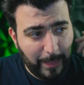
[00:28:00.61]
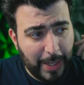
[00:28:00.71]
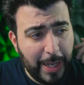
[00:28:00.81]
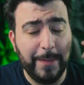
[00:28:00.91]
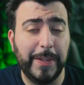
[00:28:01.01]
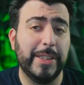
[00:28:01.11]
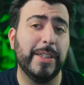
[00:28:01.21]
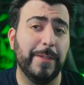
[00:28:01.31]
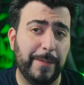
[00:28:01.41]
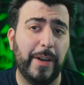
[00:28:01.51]
if it's the
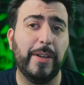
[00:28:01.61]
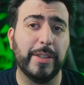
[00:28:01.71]
default